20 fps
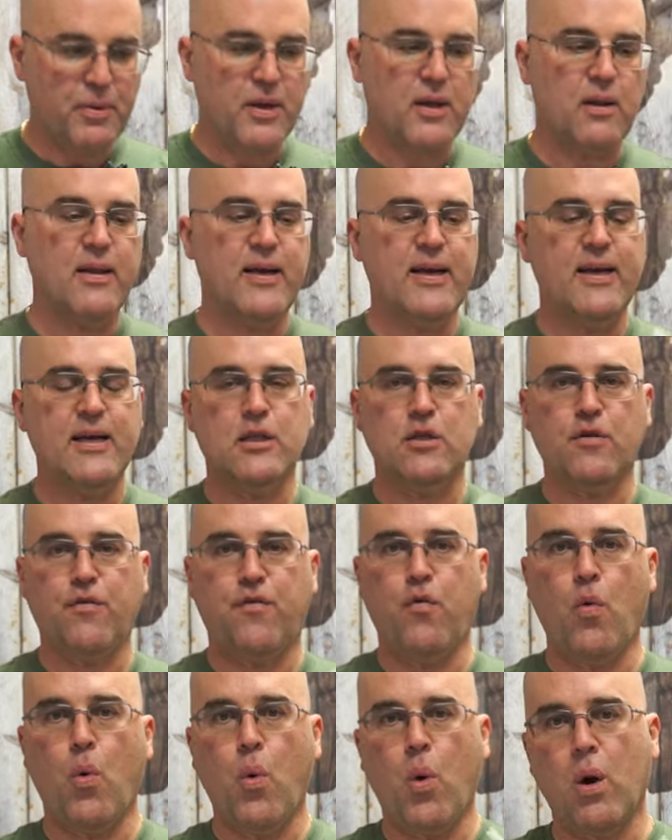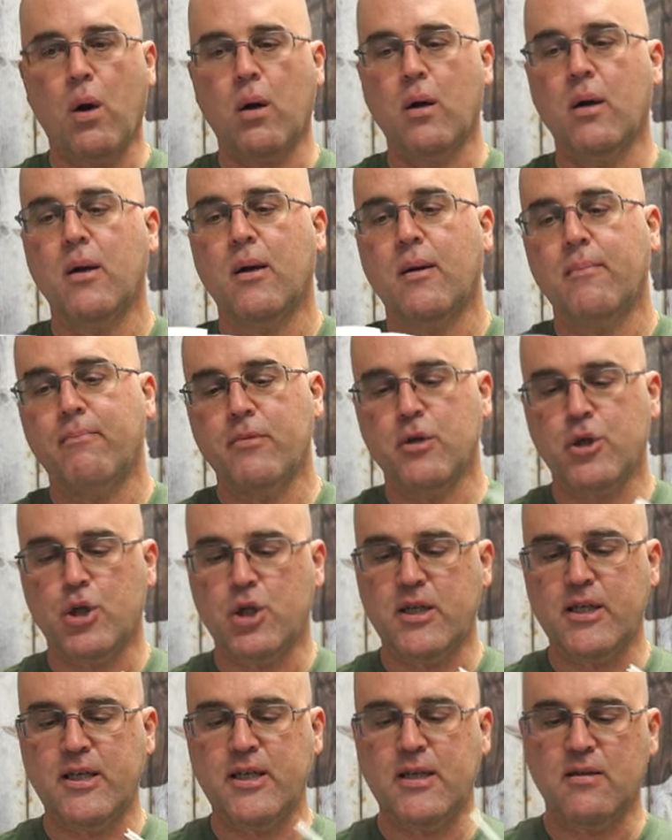Typically it's for
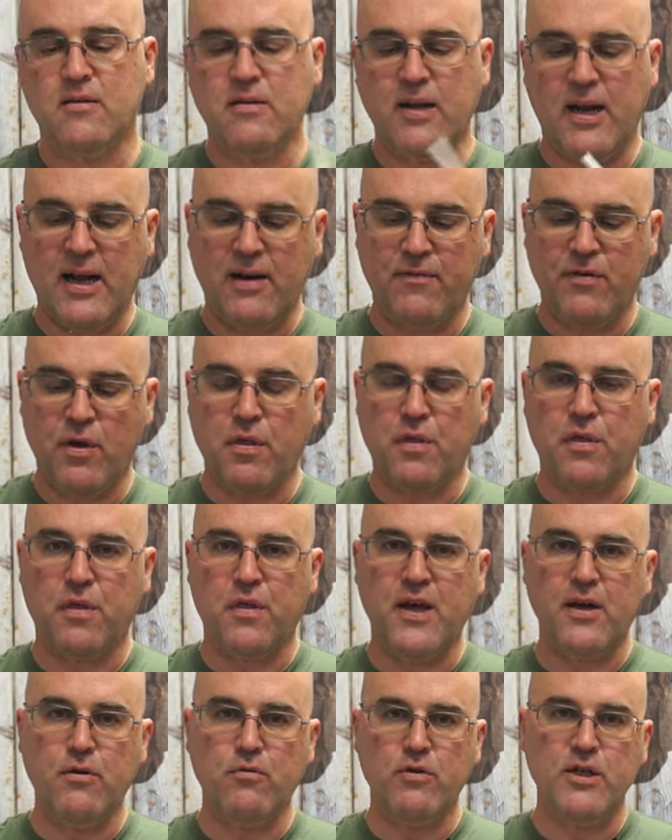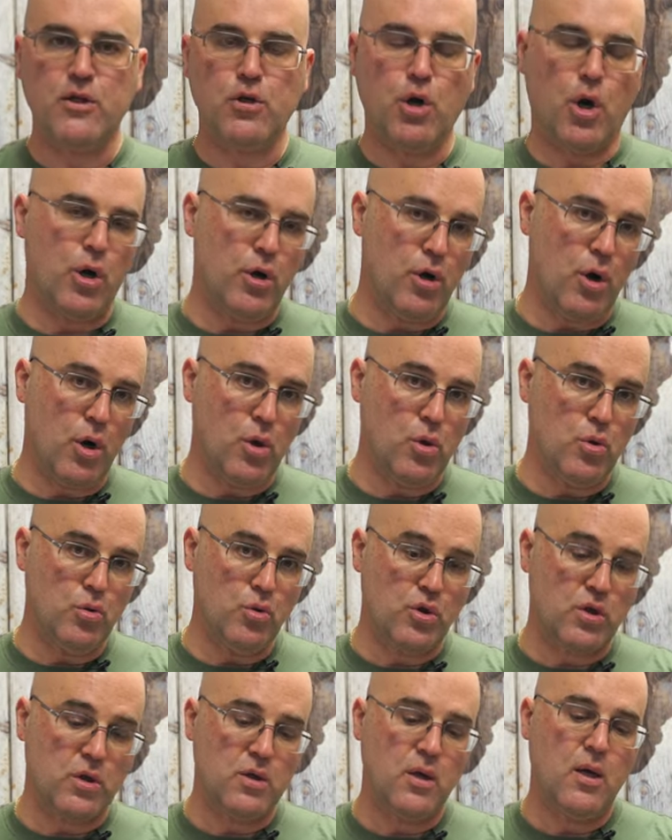machines that have a thin return
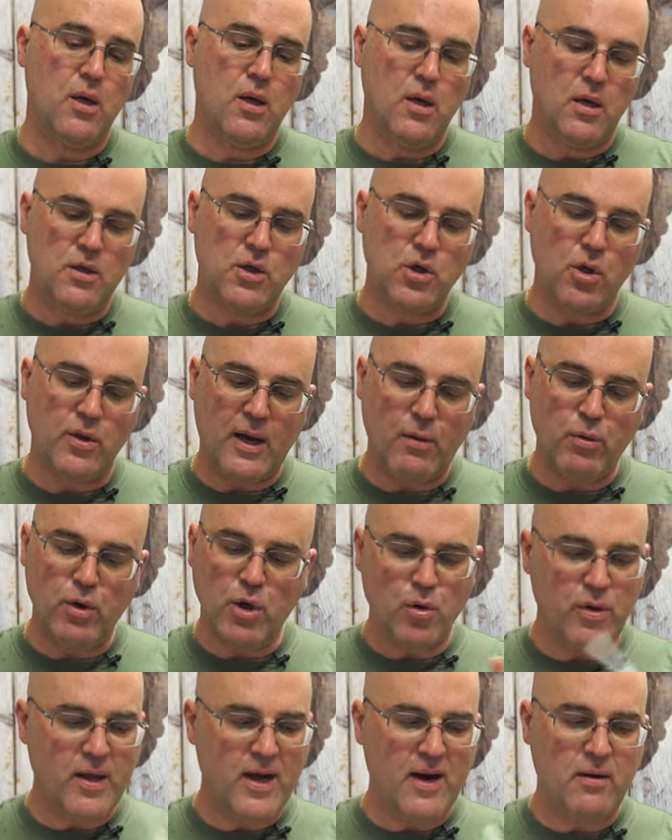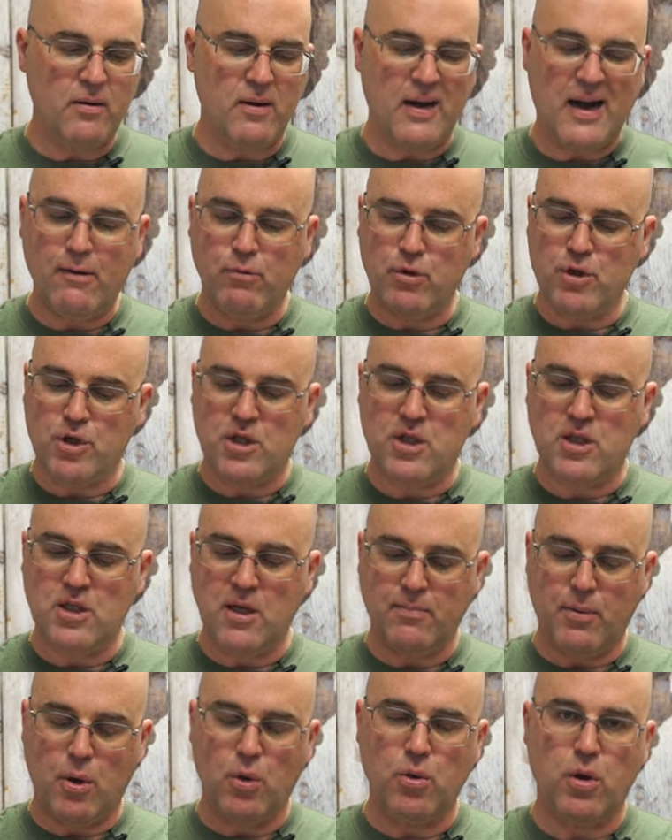hose. So that would go there. I would
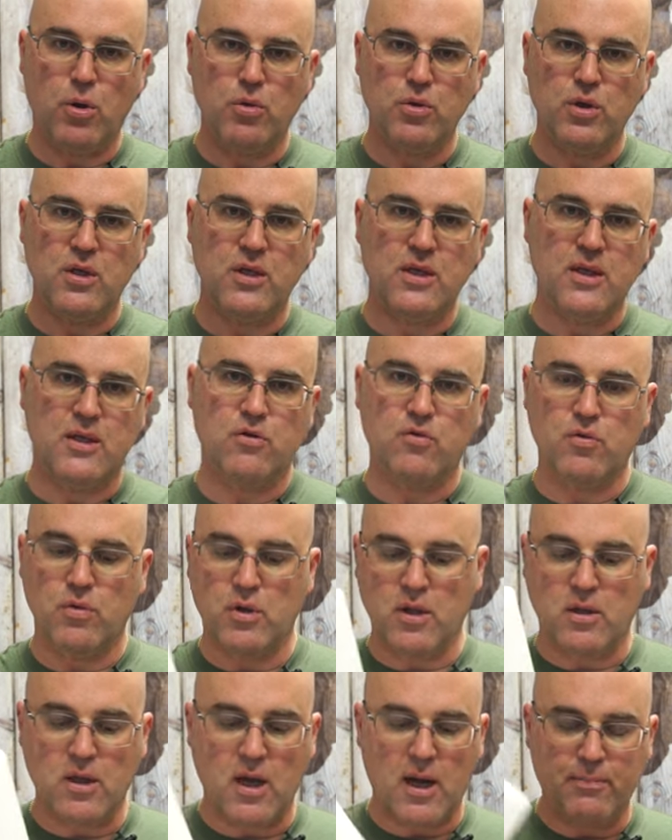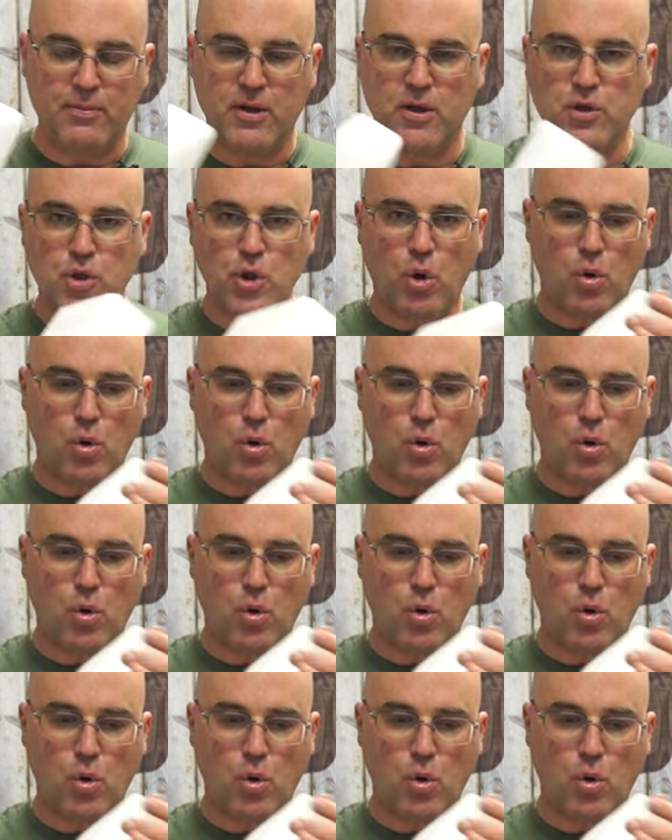just stick both hoses in through the top.